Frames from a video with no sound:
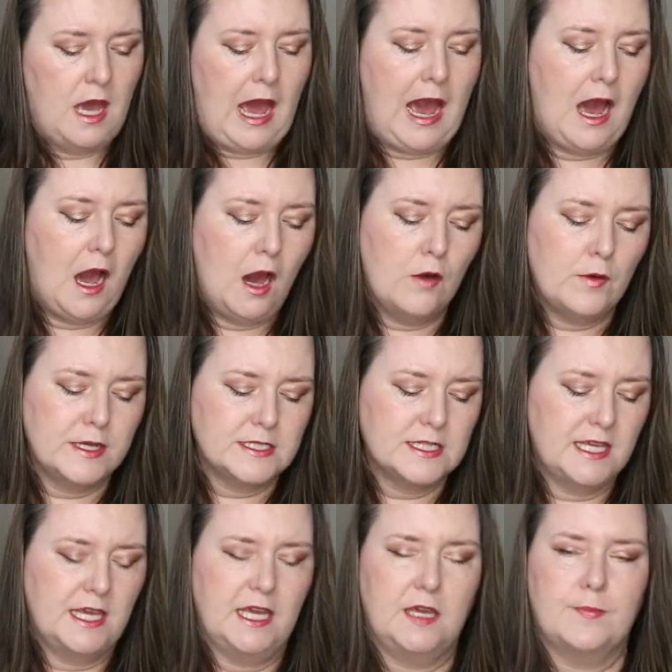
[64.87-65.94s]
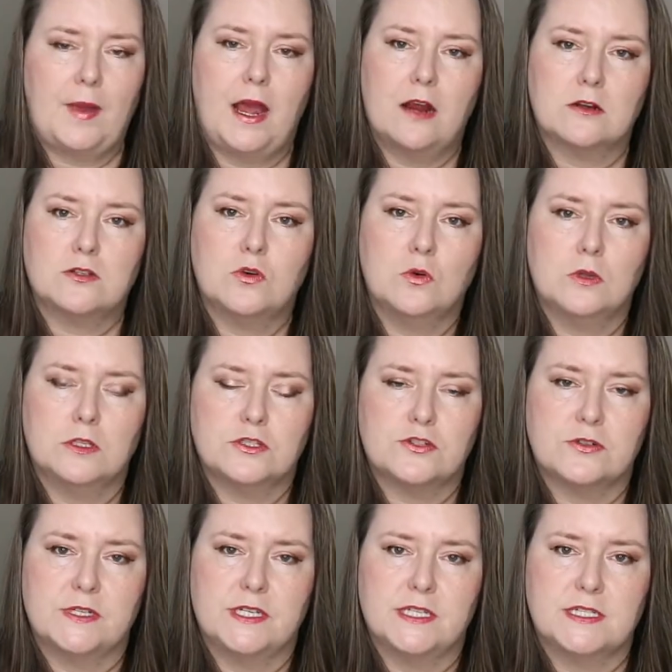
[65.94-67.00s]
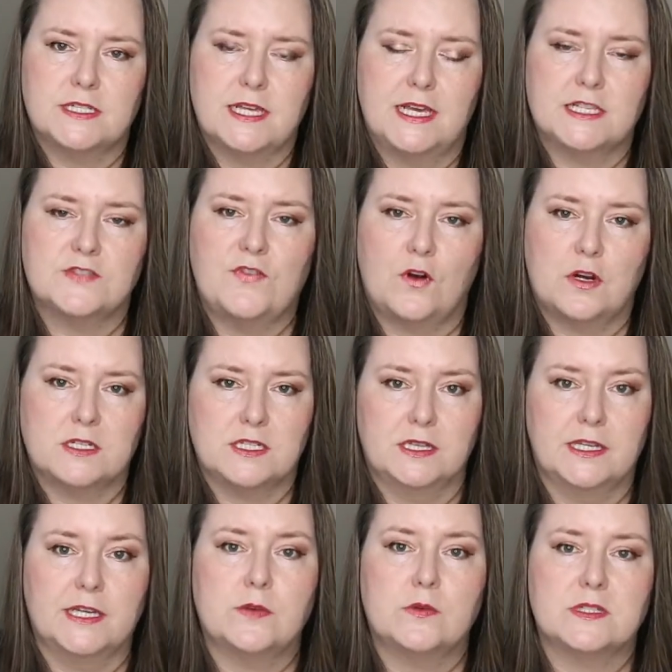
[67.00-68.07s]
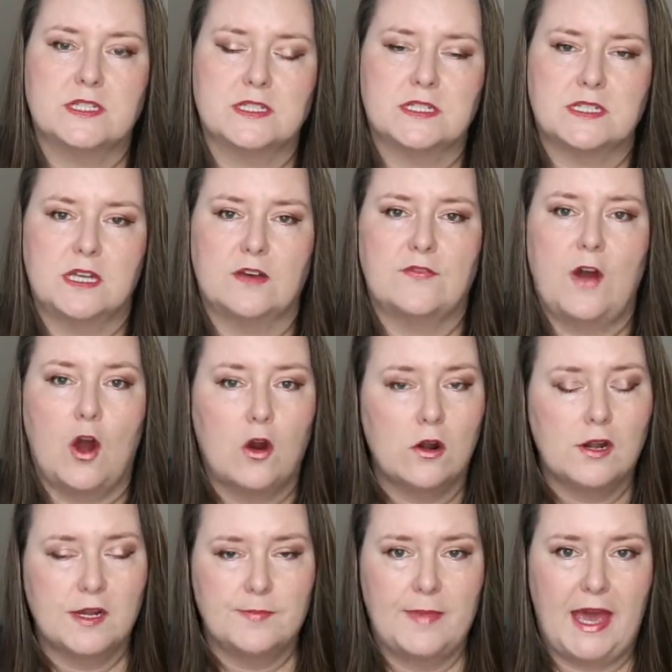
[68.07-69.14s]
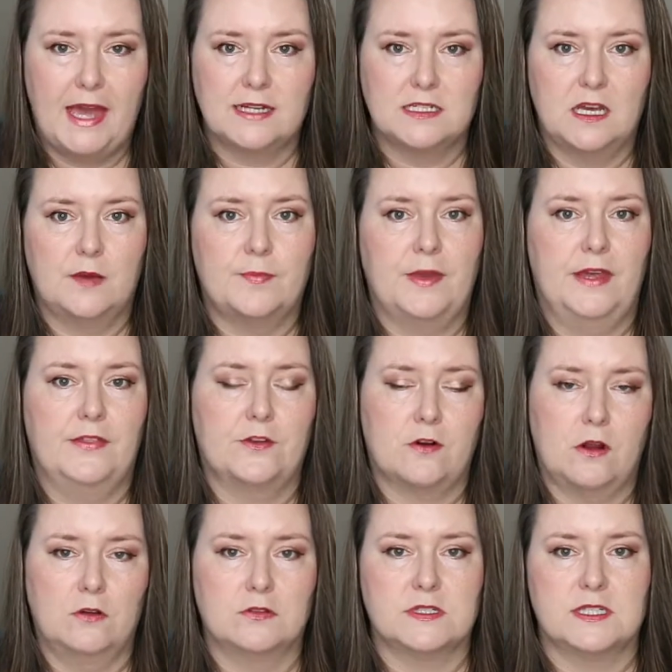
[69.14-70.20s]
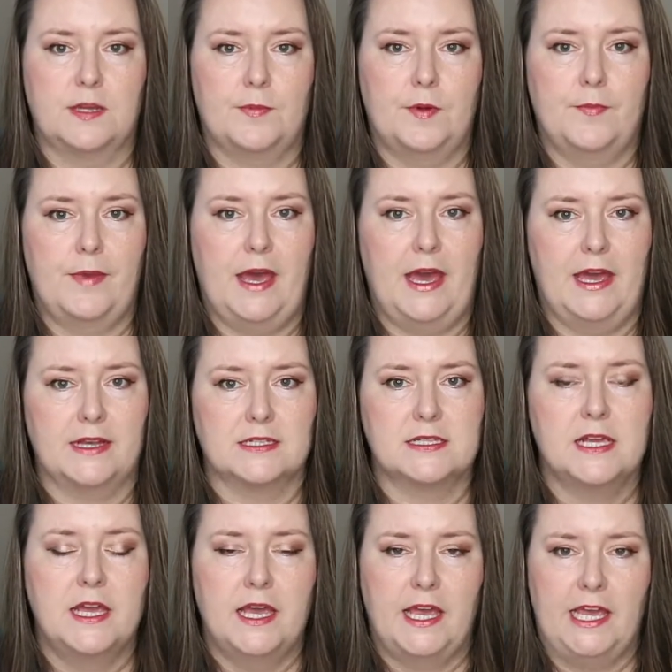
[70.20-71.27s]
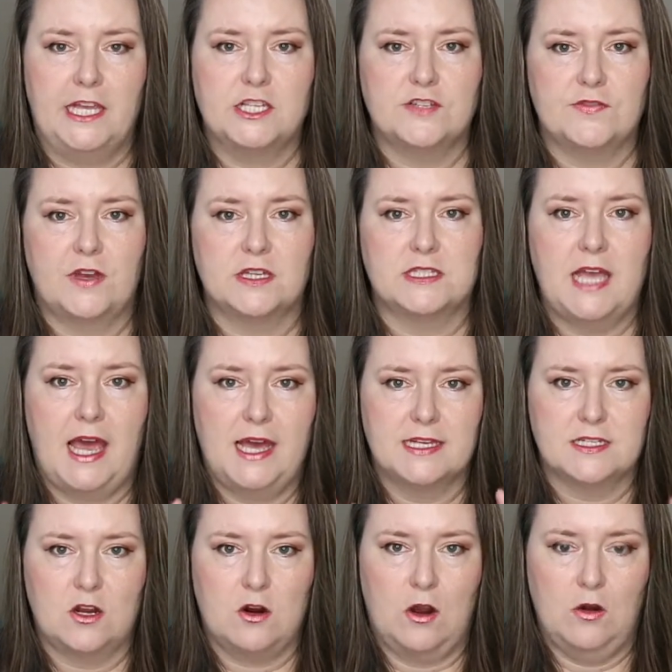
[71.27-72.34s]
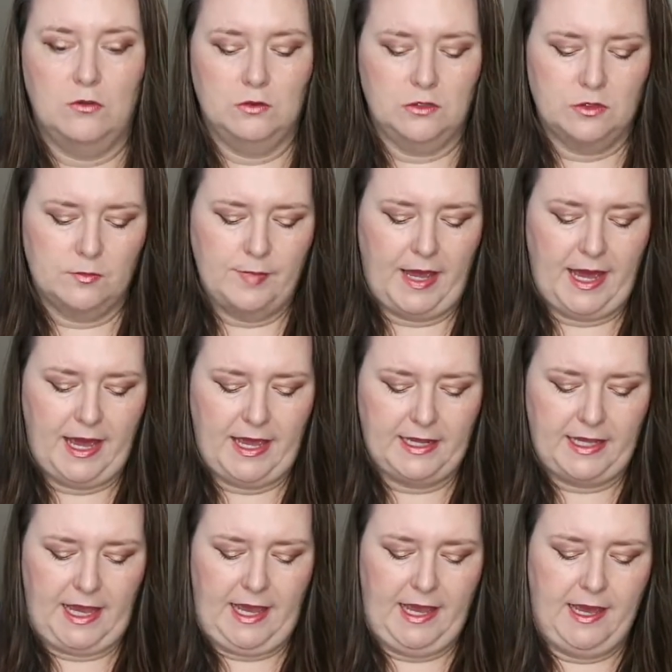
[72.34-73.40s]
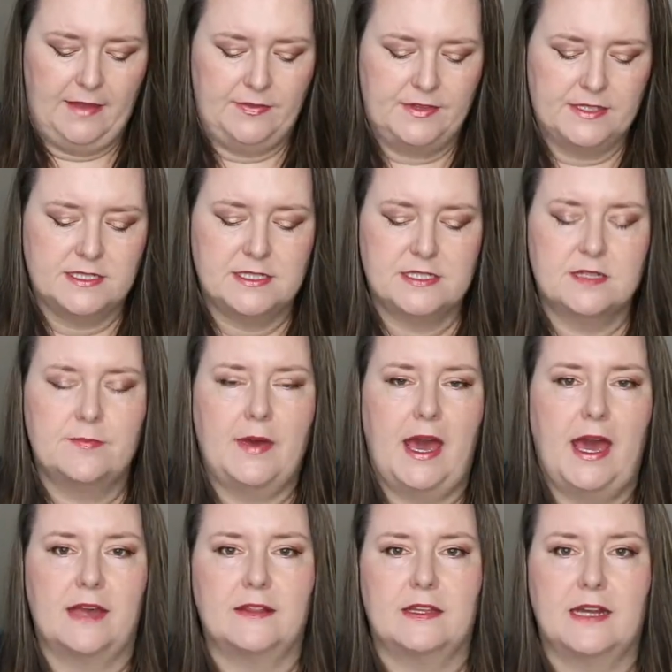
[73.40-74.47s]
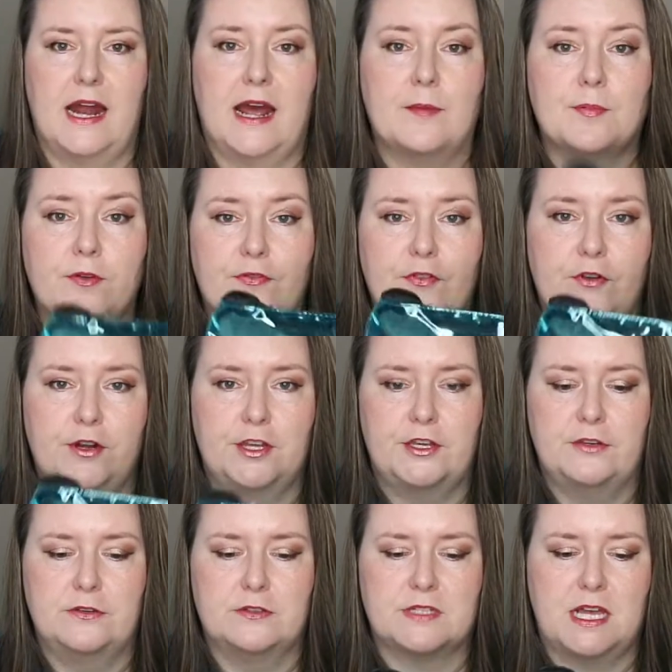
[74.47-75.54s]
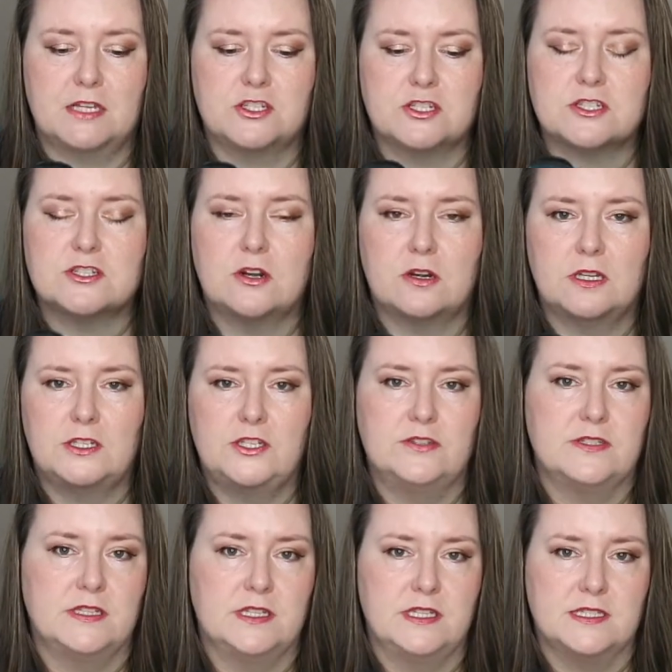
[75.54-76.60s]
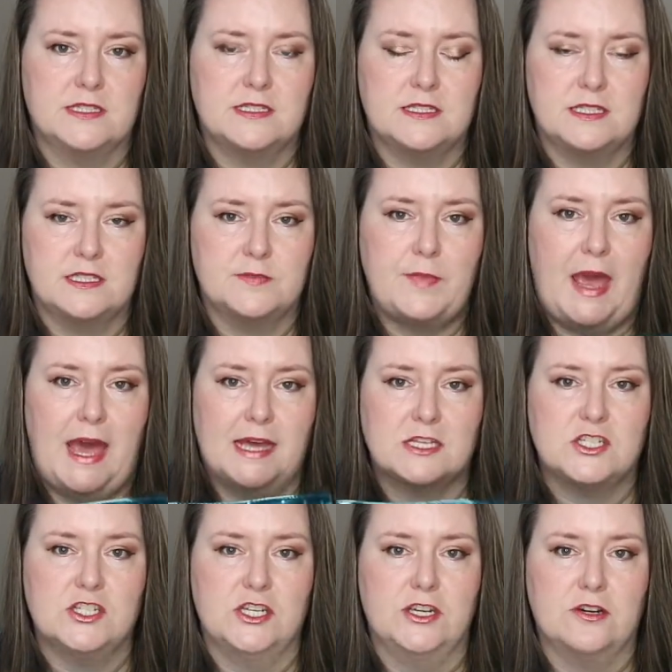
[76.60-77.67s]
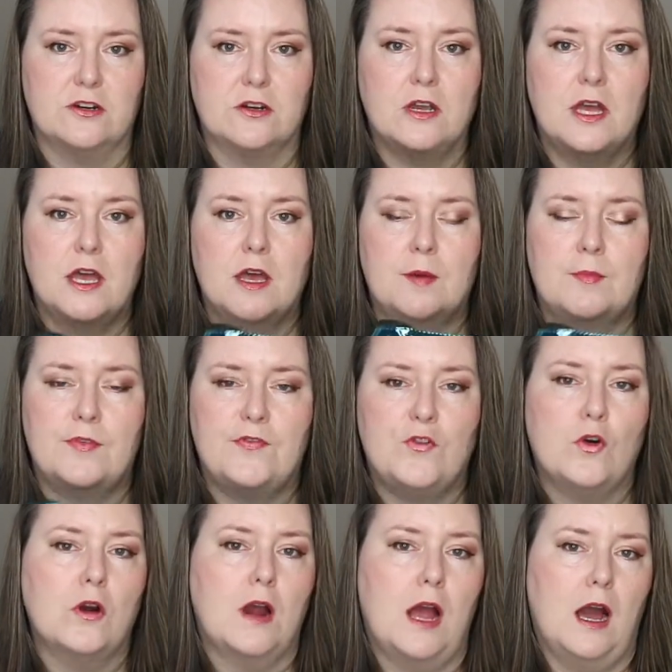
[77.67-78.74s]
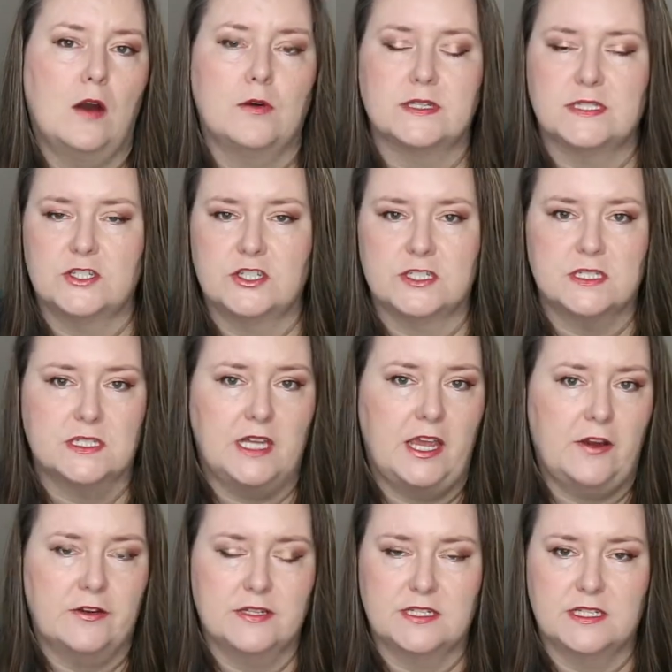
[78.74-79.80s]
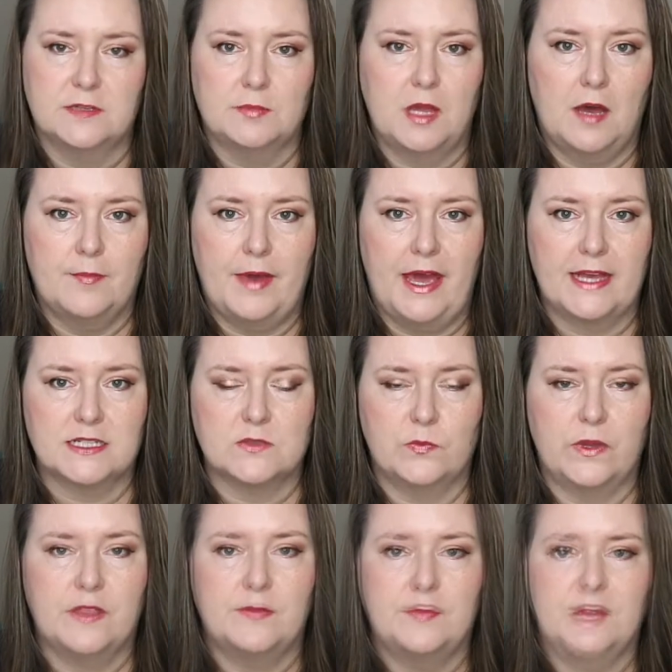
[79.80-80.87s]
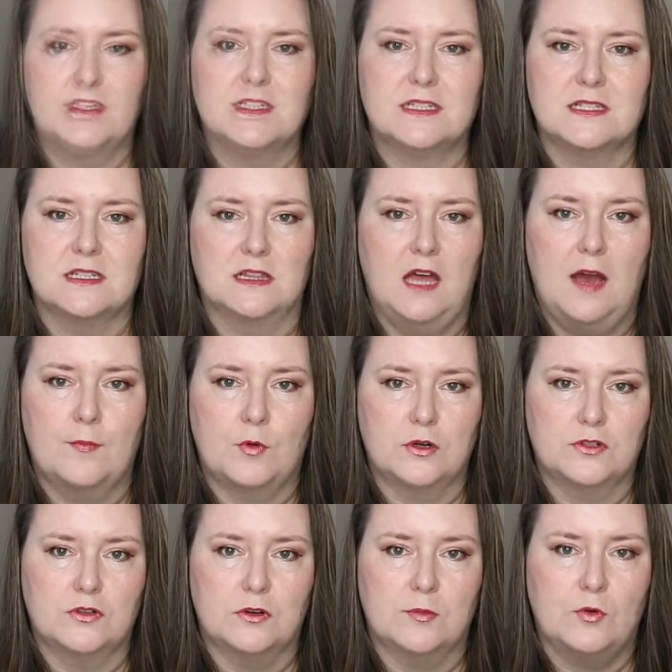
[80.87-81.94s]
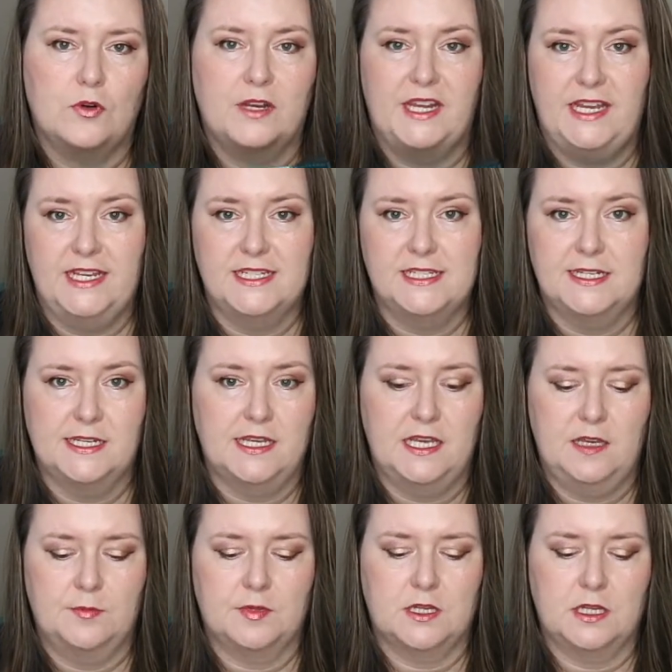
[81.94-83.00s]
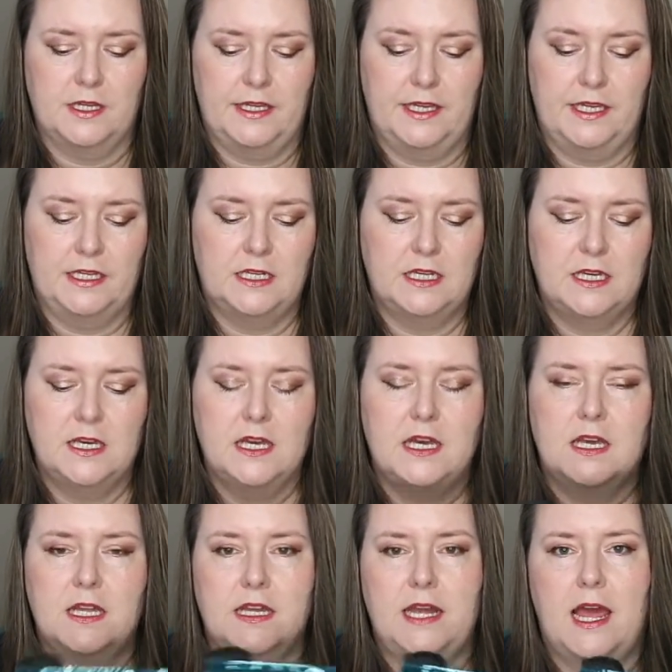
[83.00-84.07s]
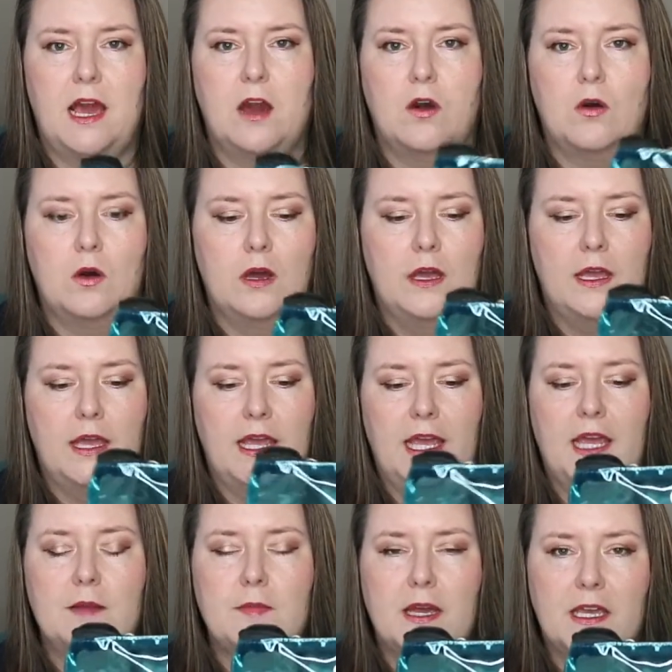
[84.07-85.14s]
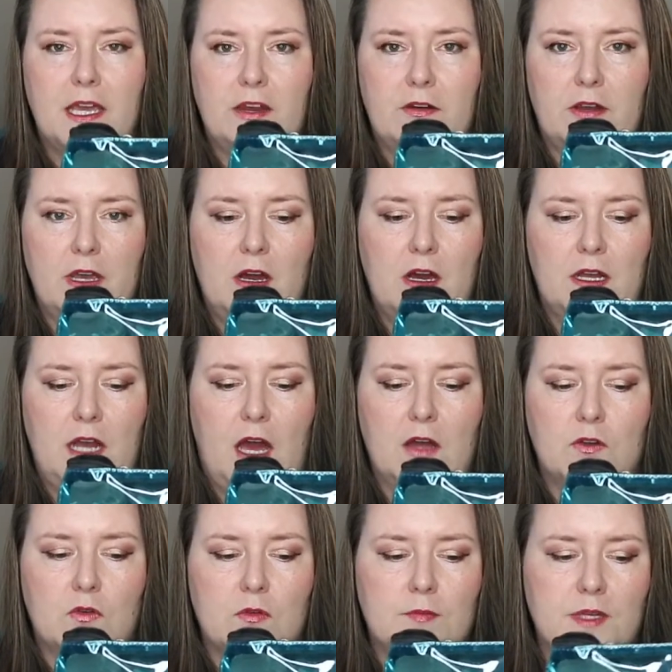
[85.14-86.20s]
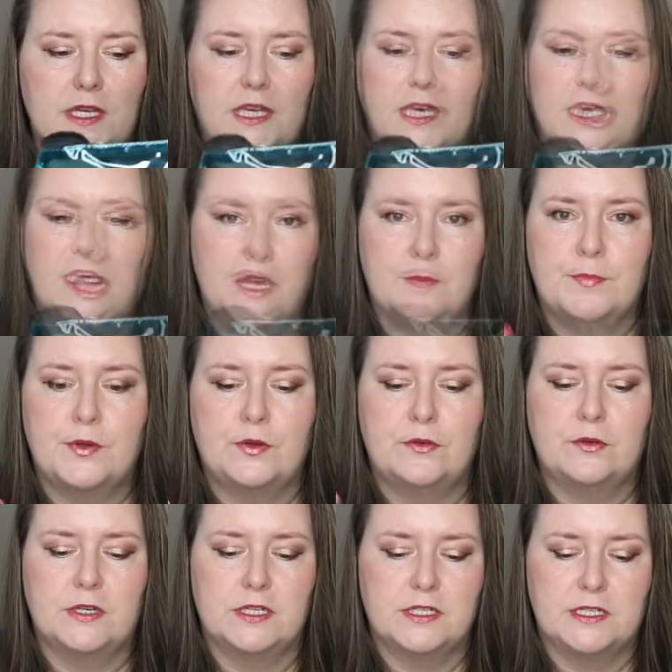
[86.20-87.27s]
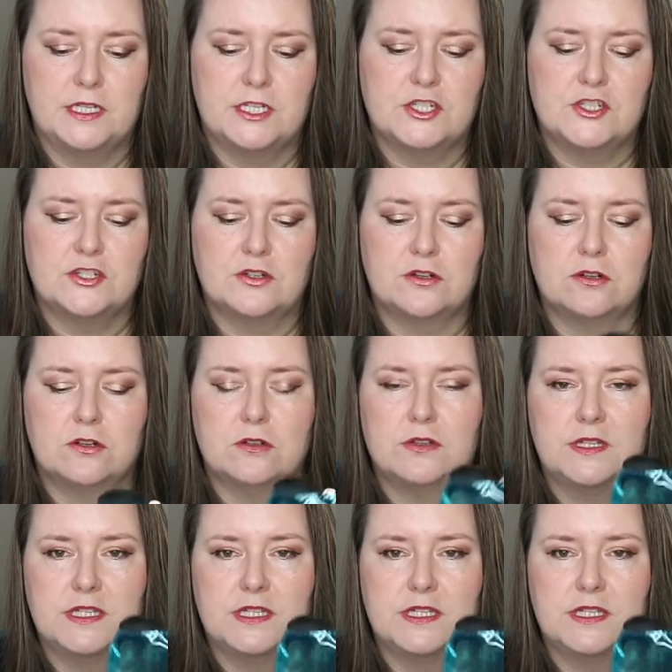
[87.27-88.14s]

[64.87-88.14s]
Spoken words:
I always keep our toiletries as far as liquids and stuff already bagged up in their own separate bags. Each of us has our own little bag, and this is the bag that I prefer to use. I just started using this past year. Before, I always just carried Ziploc bags with me. This is a lot more durable and easy to keep clean. Now, in my carry-on, I normally keep shampoo, conditioner.